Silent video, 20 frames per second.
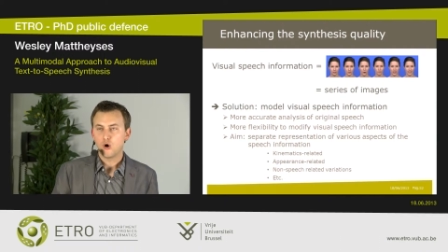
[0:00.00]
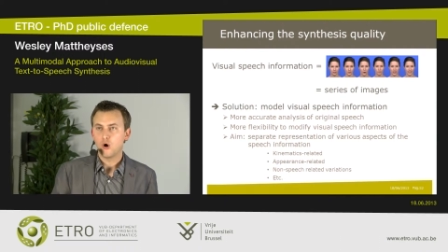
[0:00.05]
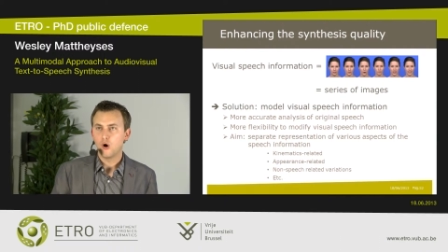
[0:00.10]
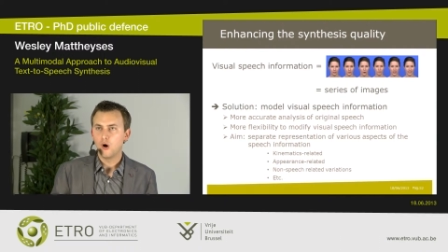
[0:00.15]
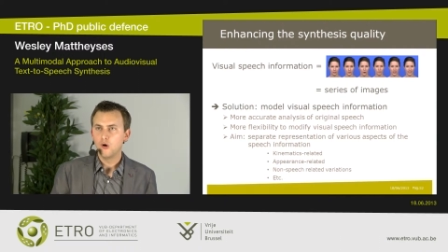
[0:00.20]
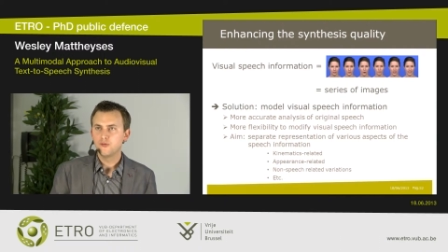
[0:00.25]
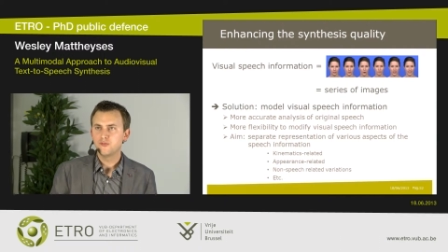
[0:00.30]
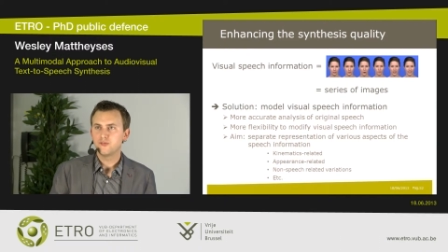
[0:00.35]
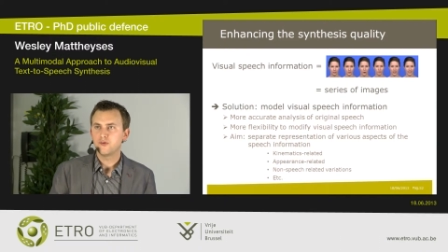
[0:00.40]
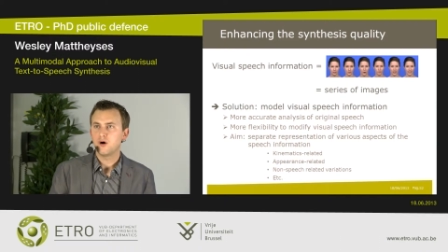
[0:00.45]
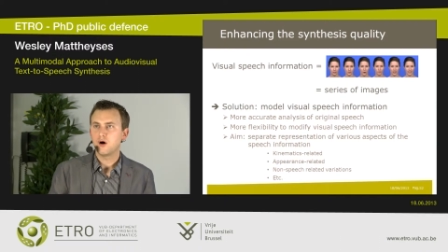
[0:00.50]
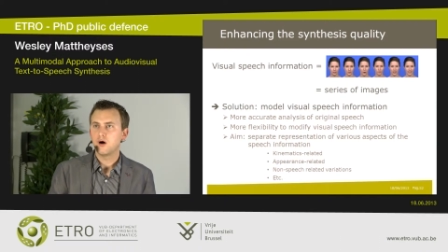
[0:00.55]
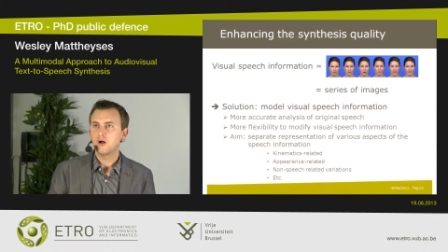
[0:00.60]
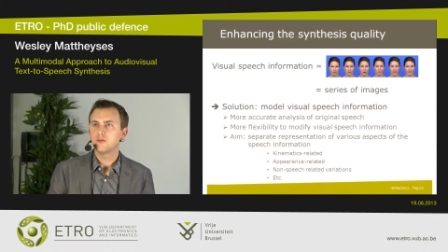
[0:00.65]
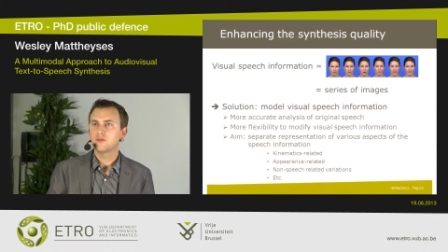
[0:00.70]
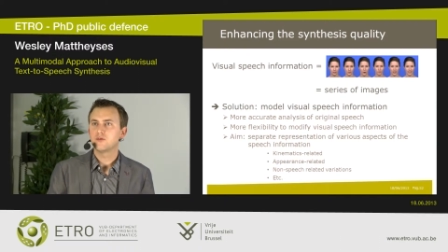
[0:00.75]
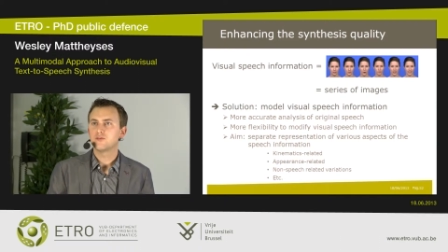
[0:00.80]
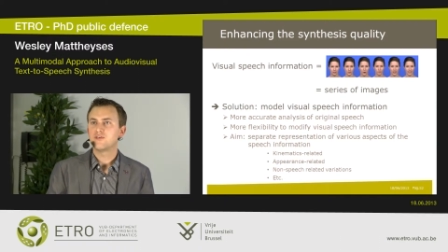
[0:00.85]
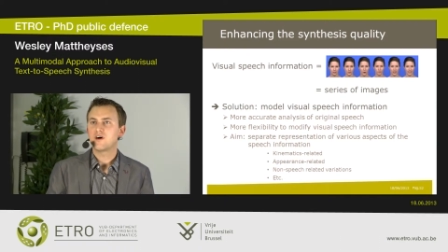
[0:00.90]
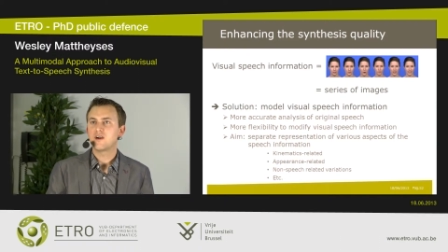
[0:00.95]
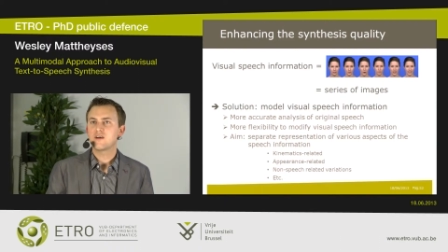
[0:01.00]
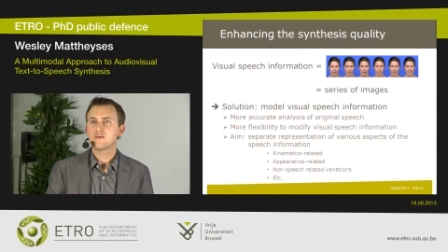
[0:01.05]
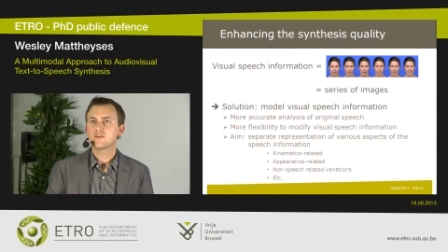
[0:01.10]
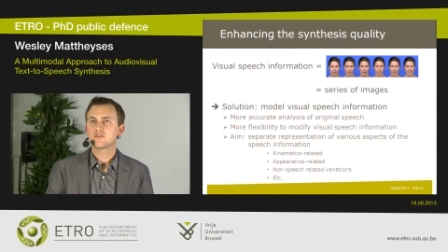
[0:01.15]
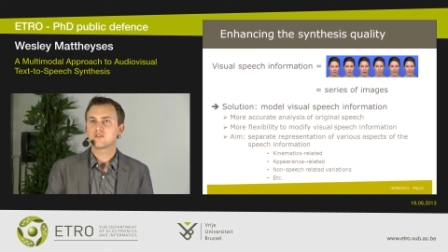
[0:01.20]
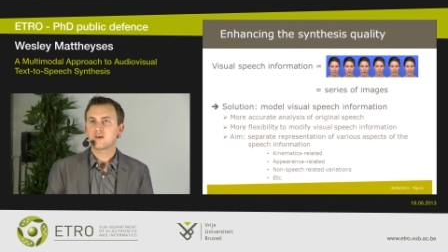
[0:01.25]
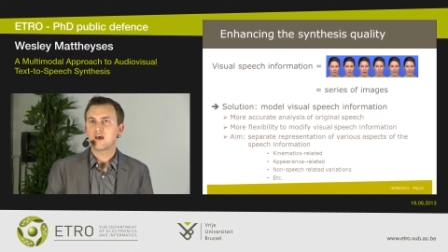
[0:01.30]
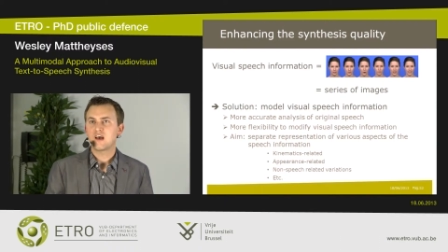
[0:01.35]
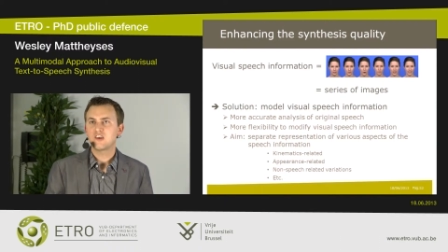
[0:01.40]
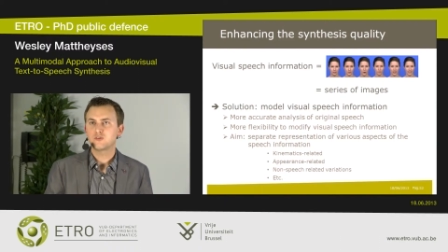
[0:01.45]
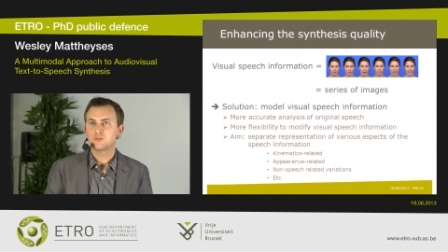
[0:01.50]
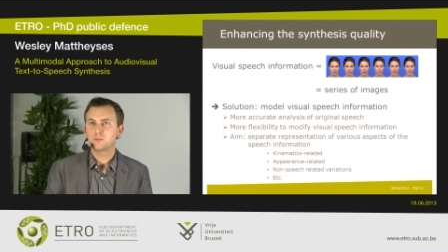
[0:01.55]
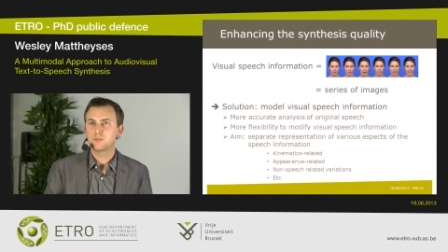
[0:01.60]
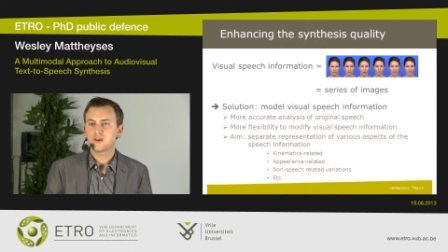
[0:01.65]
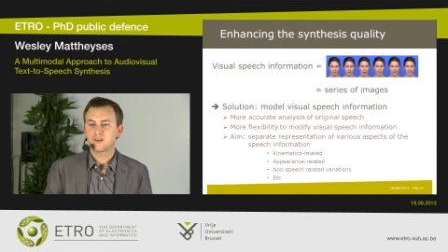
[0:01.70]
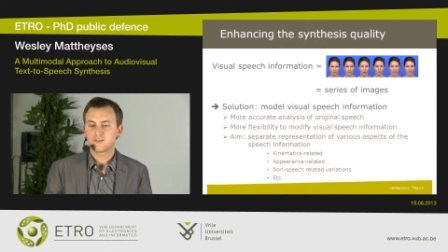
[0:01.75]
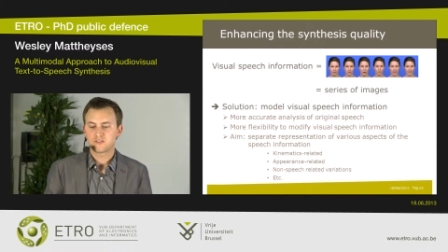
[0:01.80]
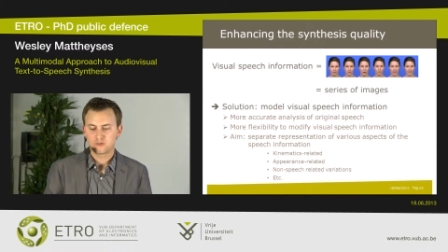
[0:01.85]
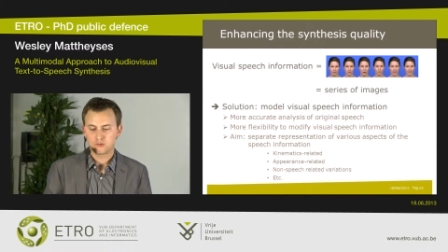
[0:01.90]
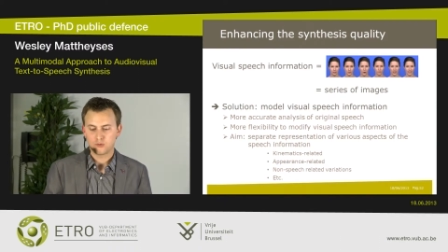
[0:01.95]
of all the various
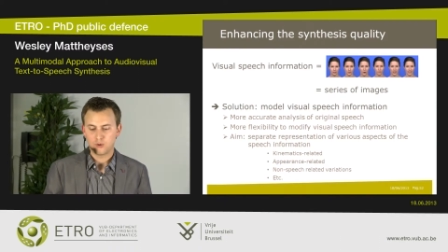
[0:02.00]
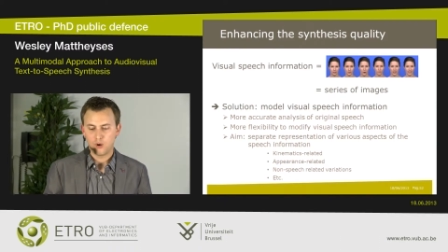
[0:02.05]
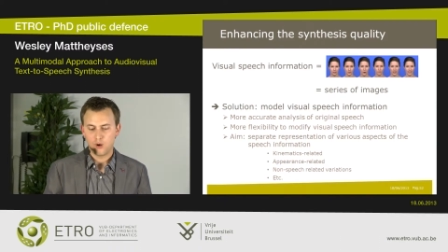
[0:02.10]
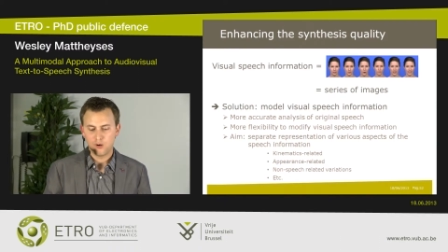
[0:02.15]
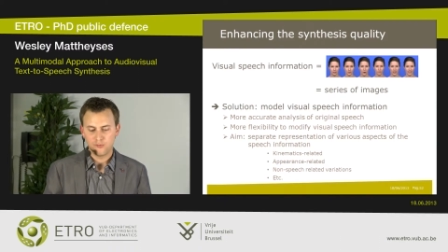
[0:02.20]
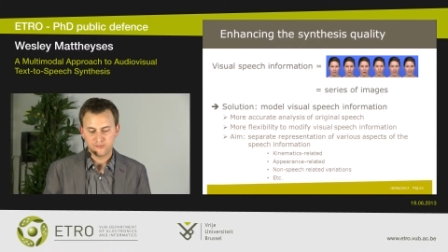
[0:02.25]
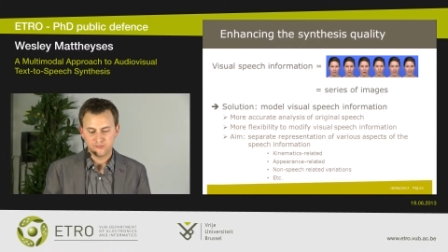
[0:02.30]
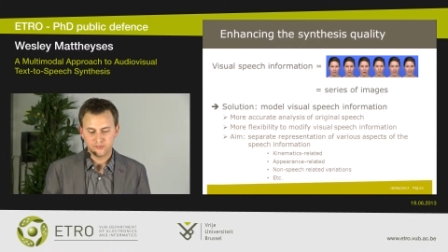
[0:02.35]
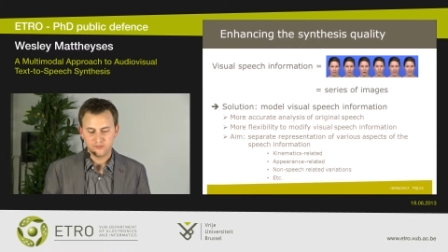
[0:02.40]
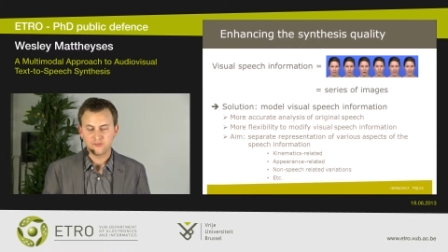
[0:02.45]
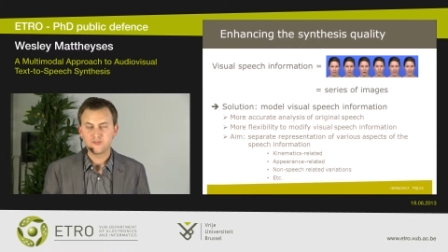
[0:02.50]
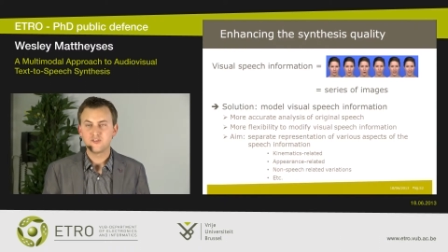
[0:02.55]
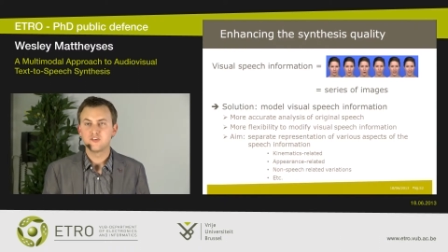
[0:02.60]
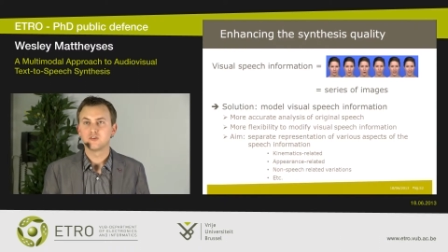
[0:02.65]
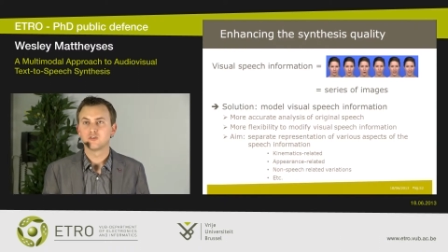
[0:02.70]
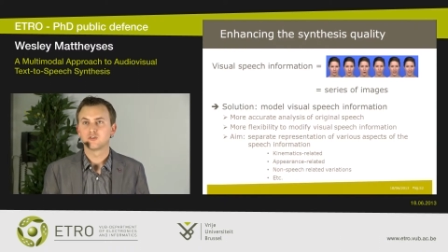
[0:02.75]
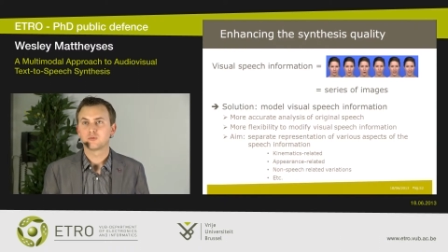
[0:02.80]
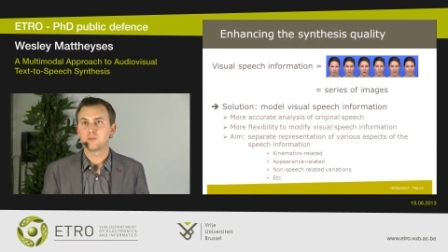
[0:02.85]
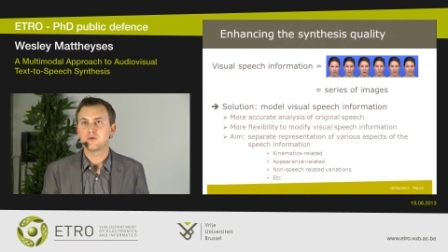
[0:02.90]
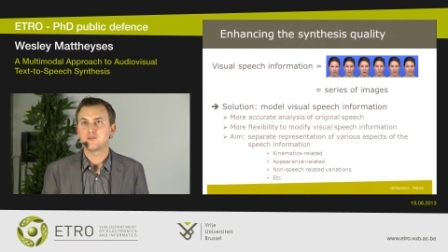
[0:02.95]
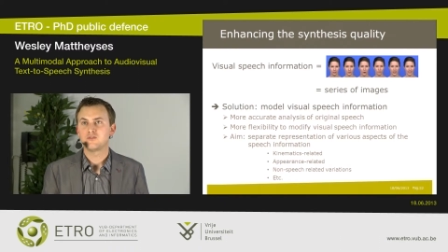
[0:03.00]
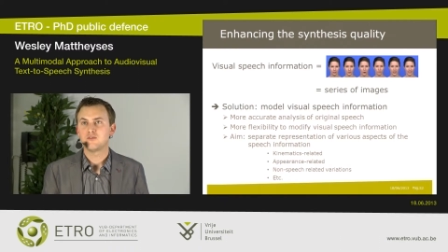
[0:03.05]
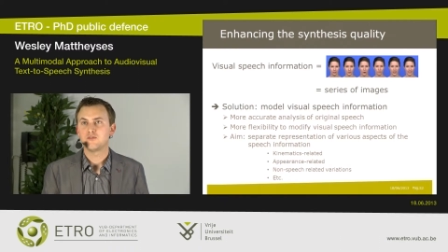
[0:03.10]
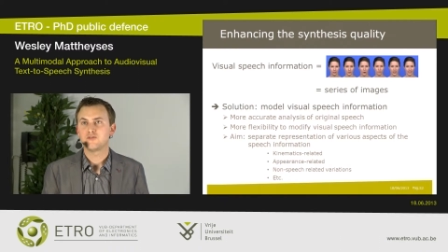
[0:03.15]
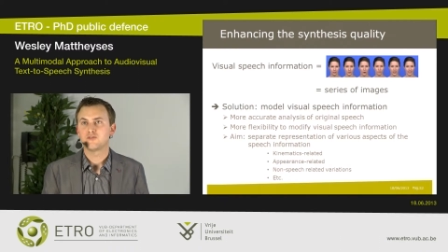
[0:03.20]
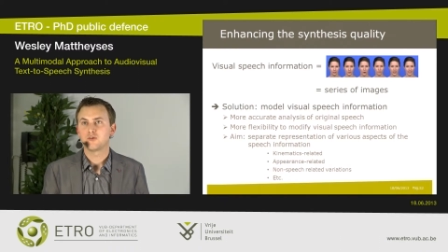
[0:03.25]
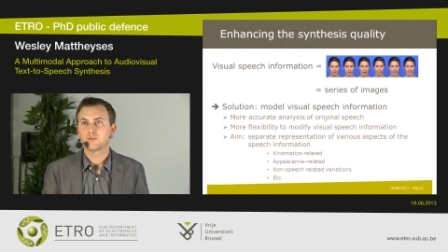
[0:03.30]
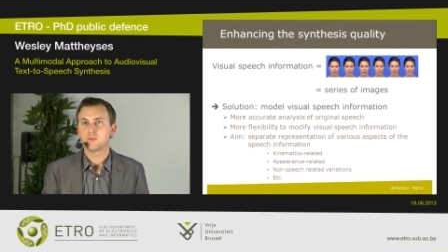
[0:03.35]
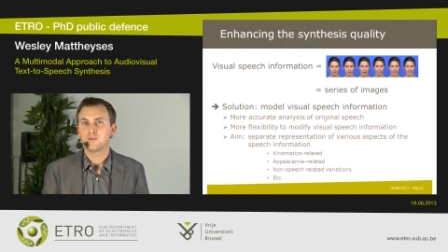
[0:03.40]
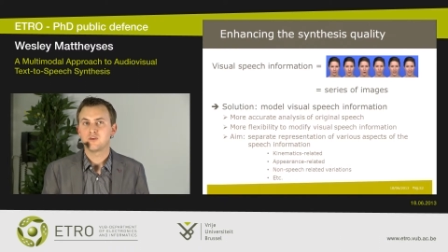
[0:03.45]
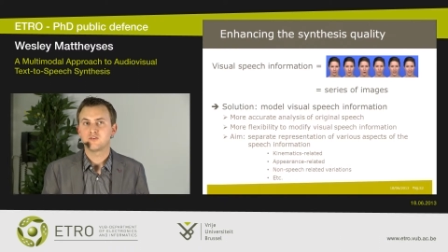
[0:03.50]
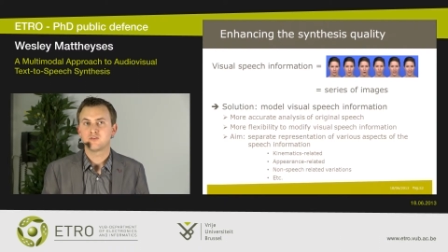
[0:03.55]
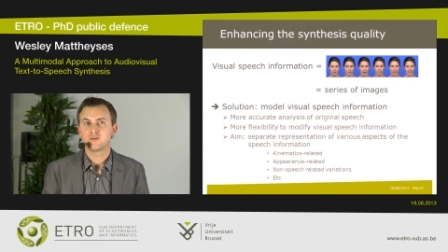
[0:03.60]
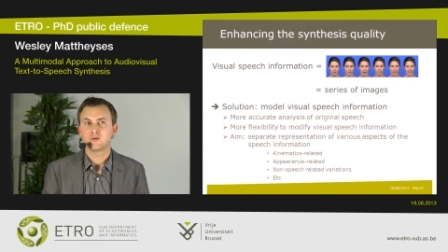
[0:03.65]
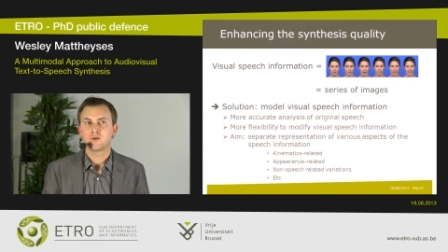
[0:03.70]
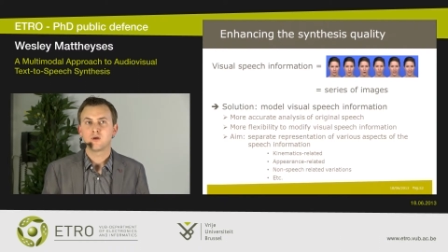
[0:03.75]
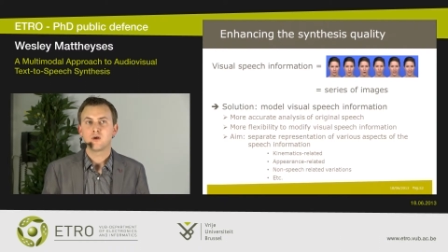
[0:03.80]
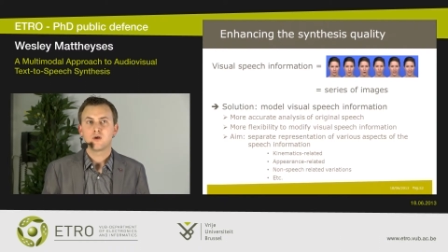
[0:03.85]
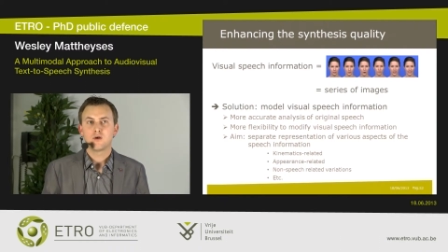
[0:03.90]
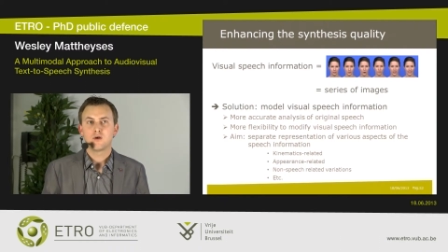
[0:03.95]
aspects of the visual speech information.